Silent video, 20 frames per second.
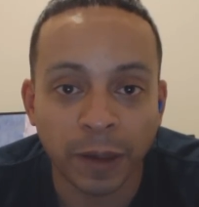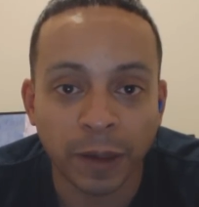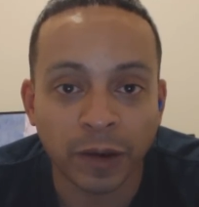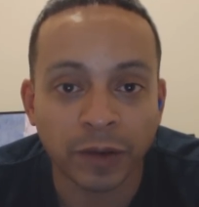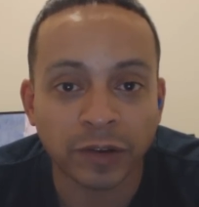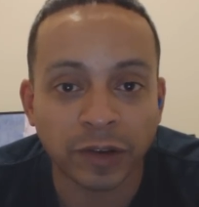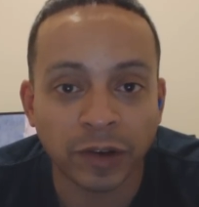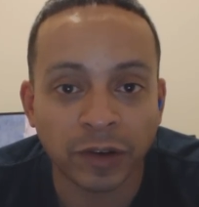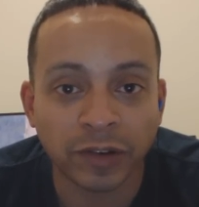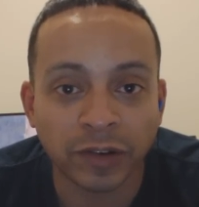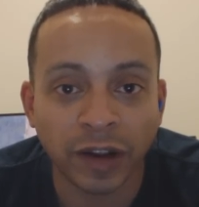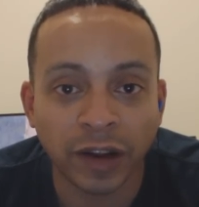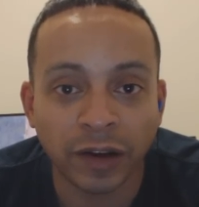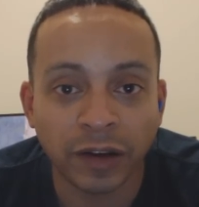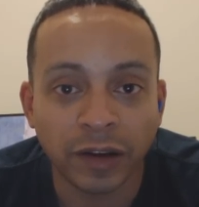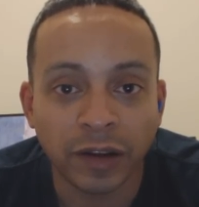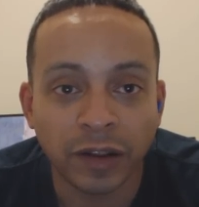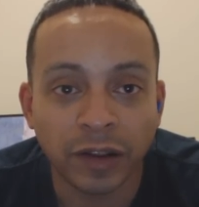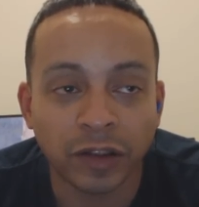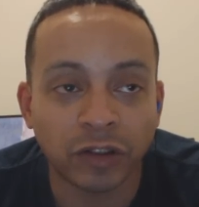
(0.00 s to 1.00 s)
You know what I'm
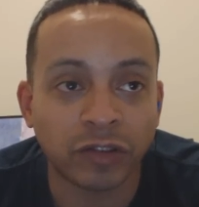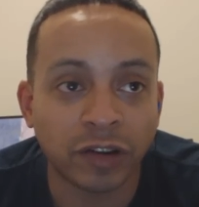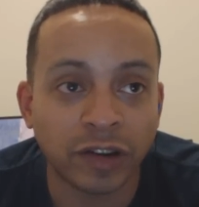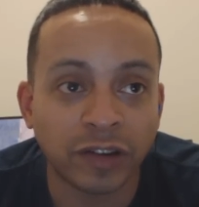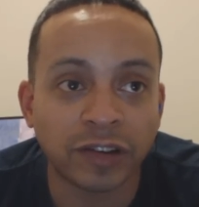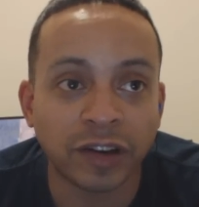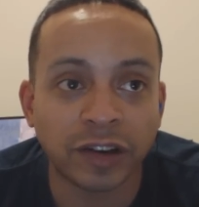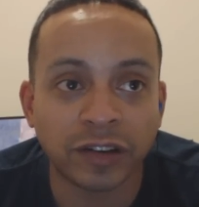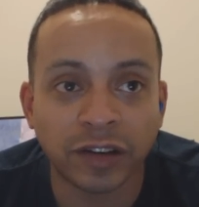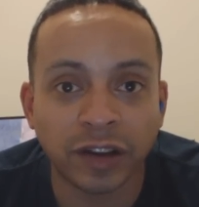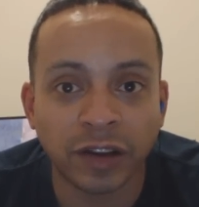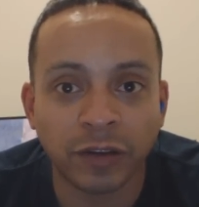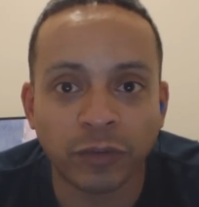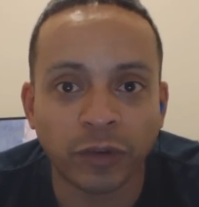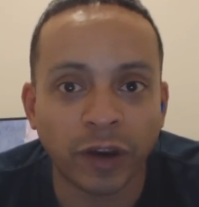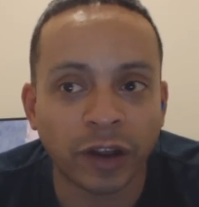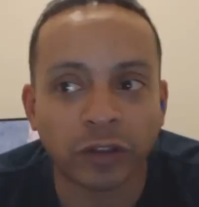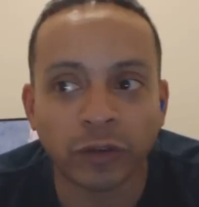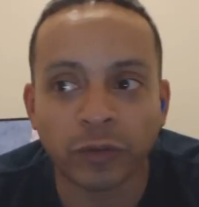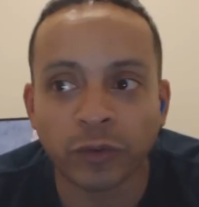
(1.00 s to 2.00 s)
saying? The 360
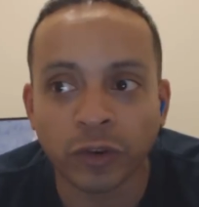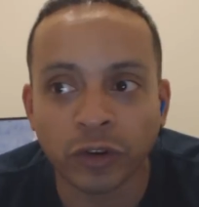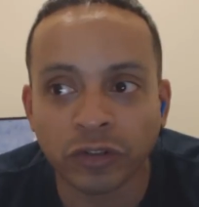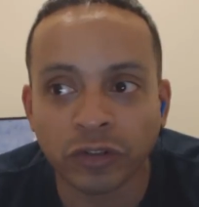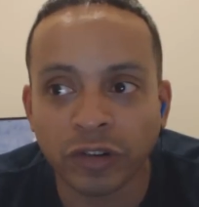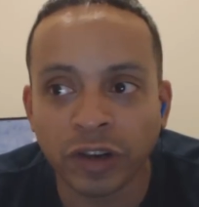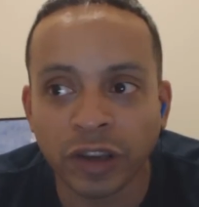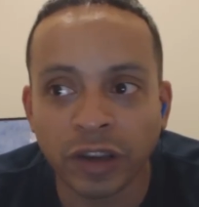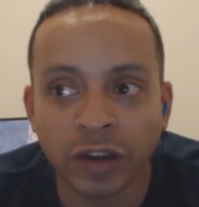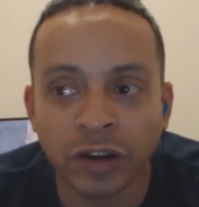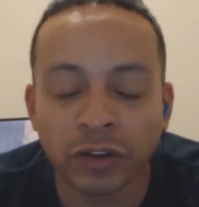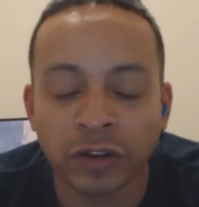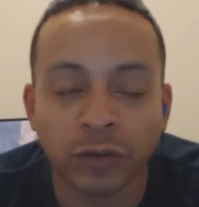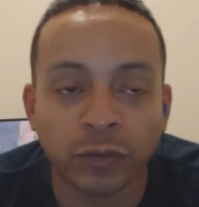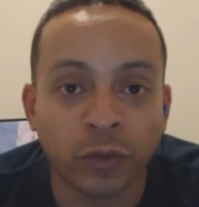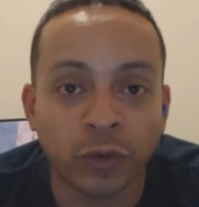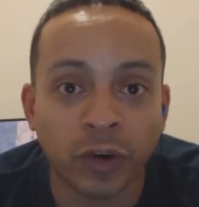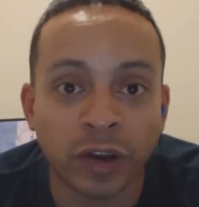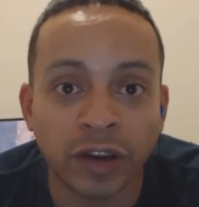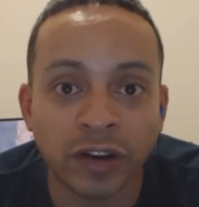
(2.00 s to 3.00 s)
for like the first three years
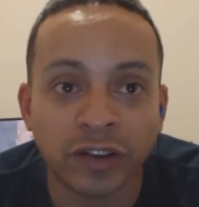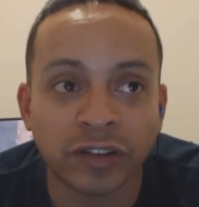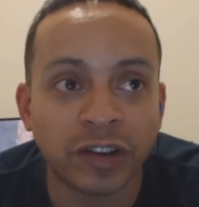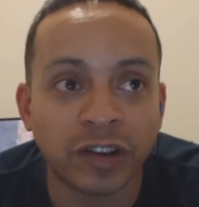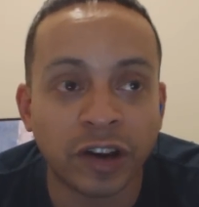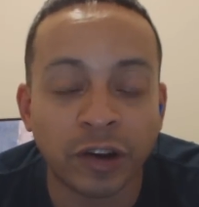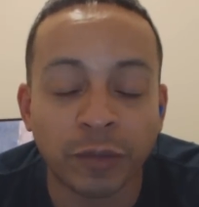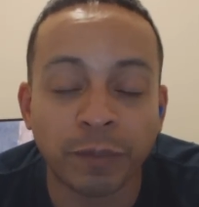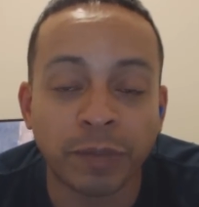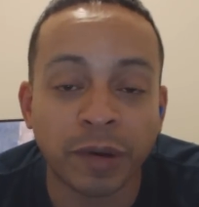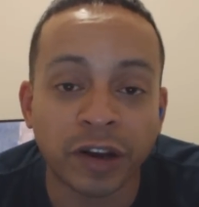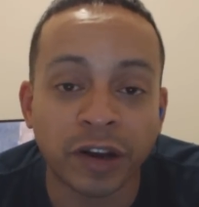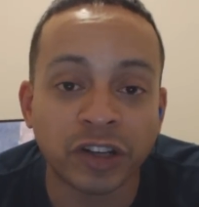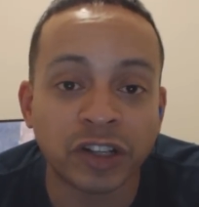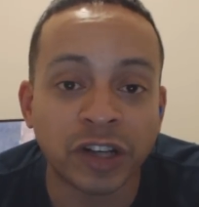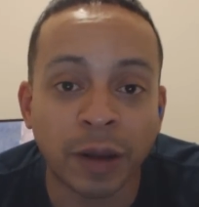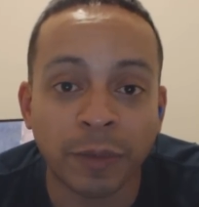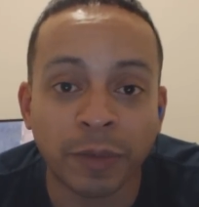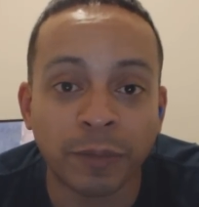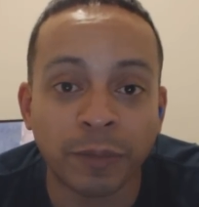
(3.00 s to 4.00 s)
or four years did a better
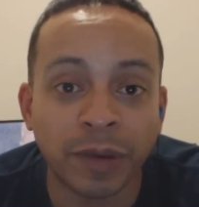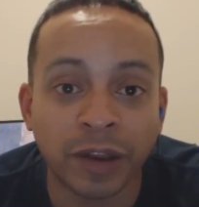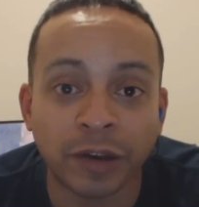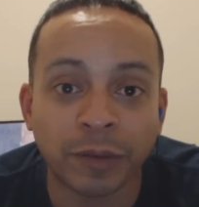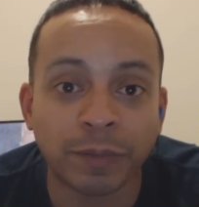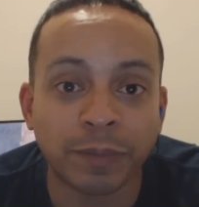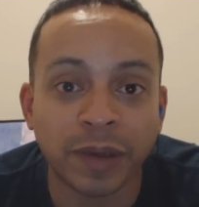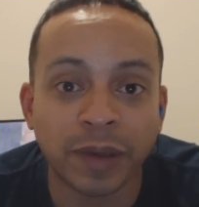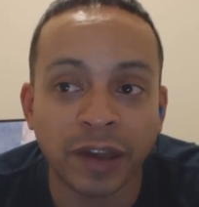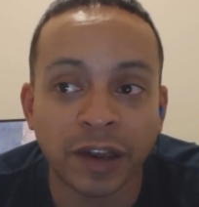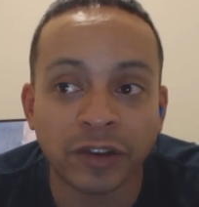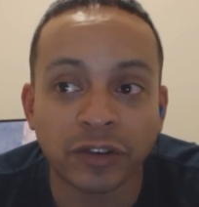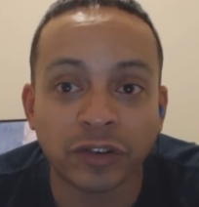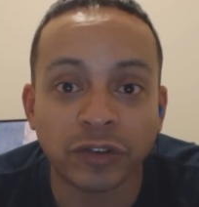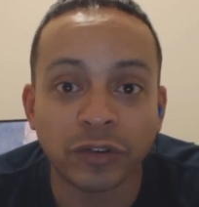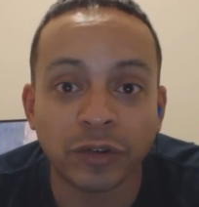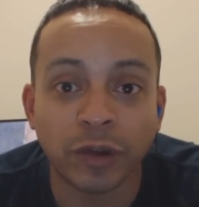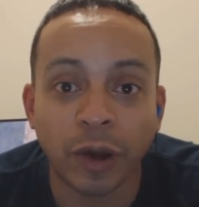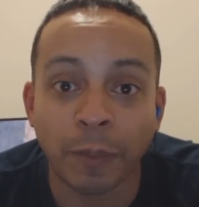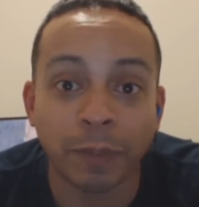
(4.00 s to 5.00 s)
job of being a
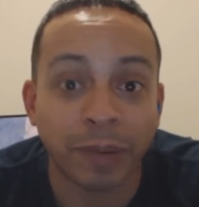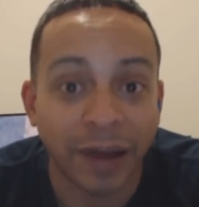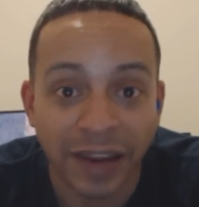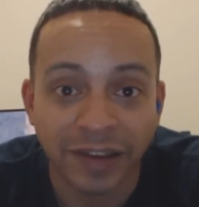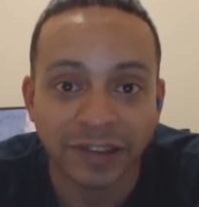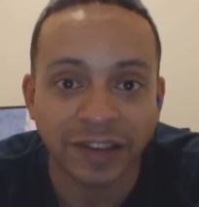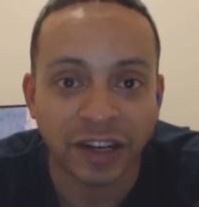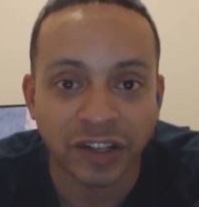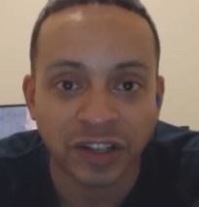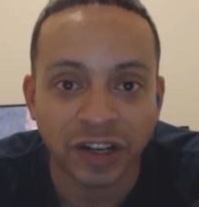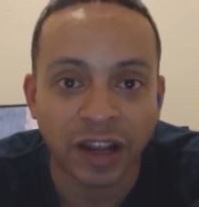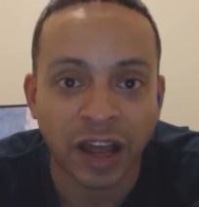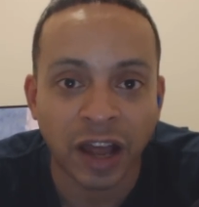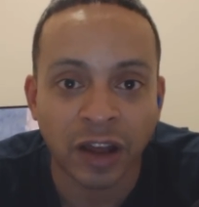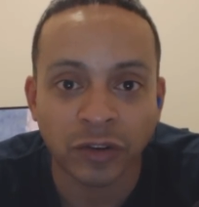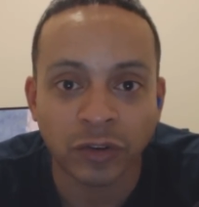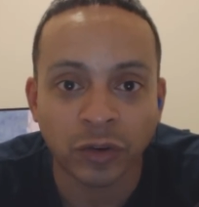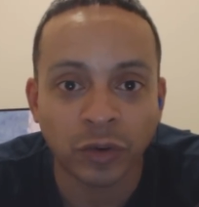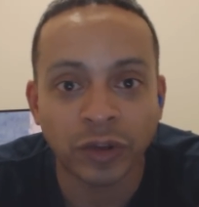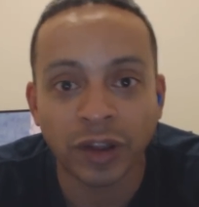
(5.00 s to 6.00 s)
PS, a PlayStation
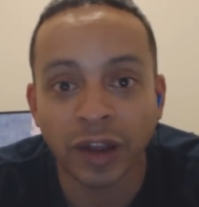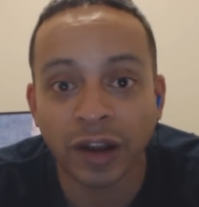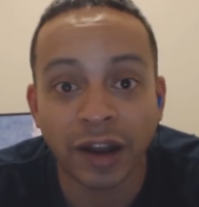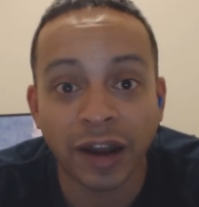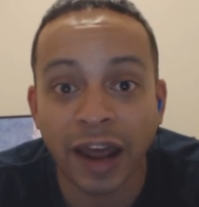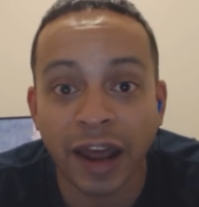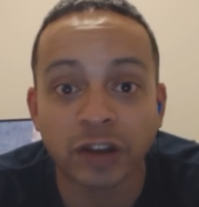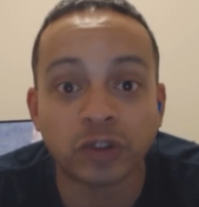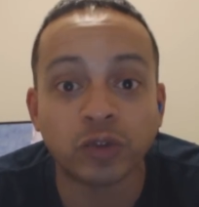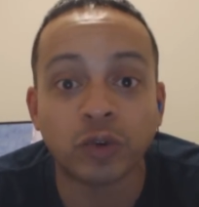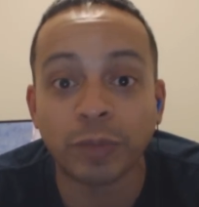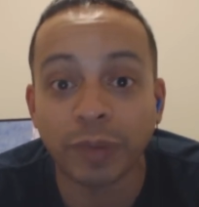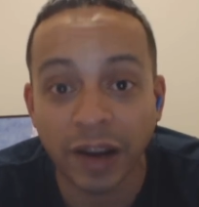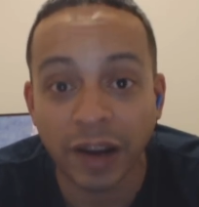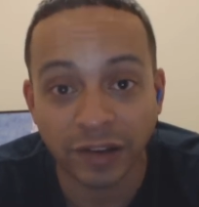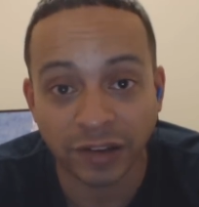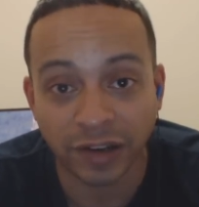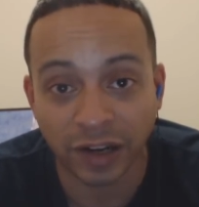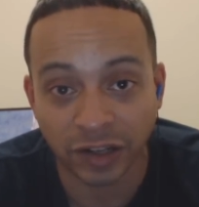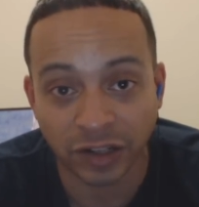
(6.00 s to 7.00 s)
console than an actual
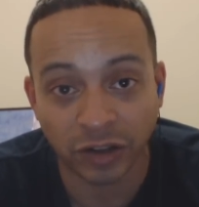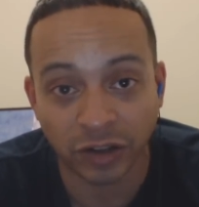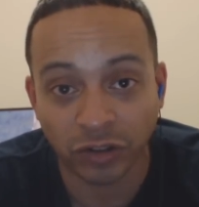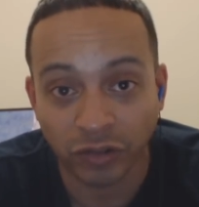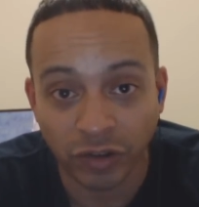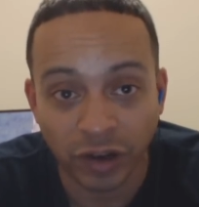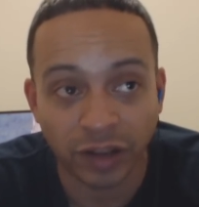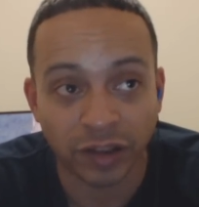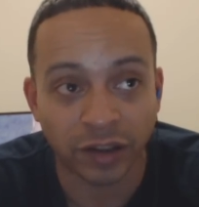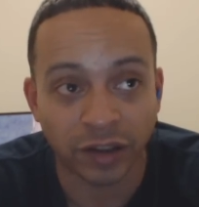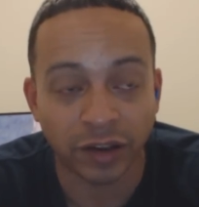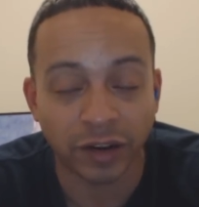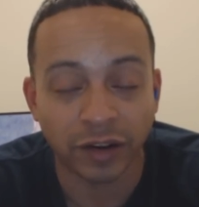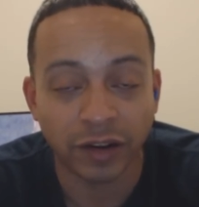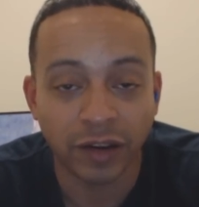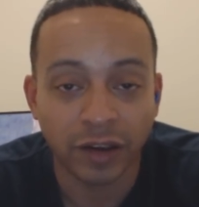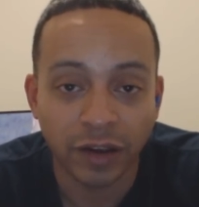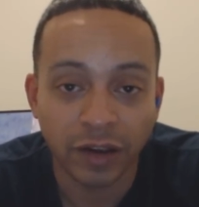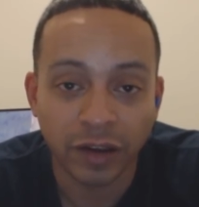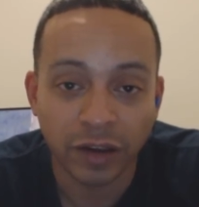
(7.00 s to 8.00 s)
PlayStation 3 did. You
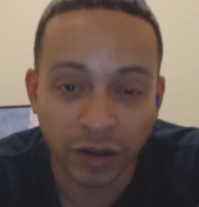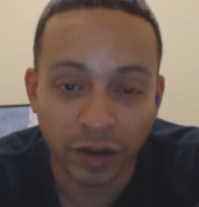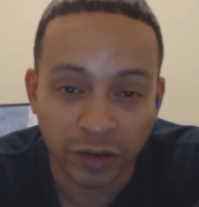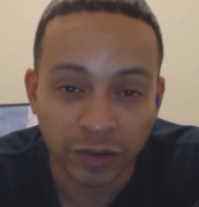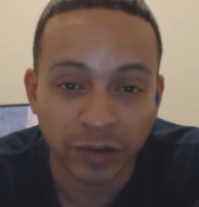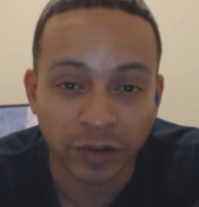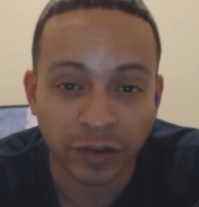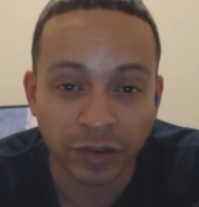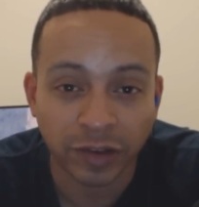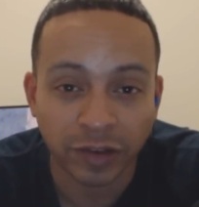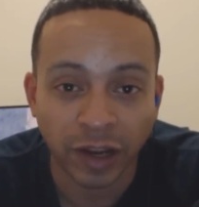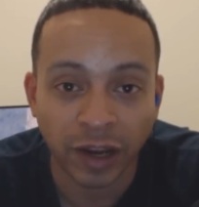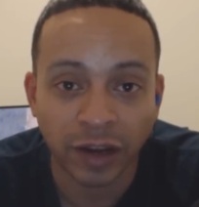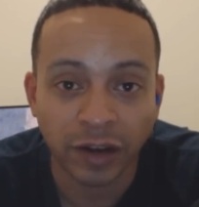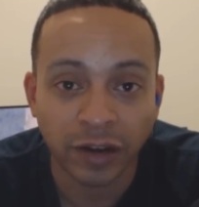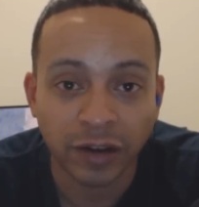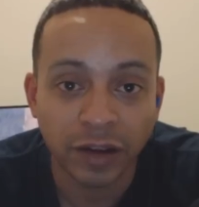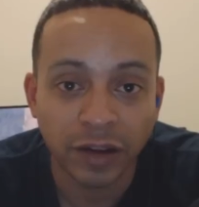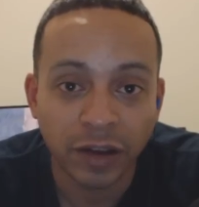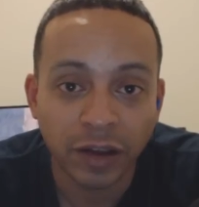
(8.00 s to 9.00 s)
know what I'm
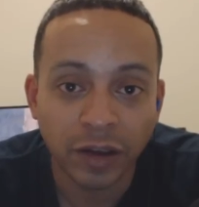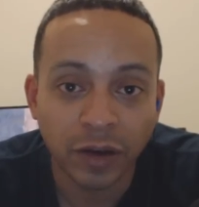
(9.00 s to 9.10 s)
saying?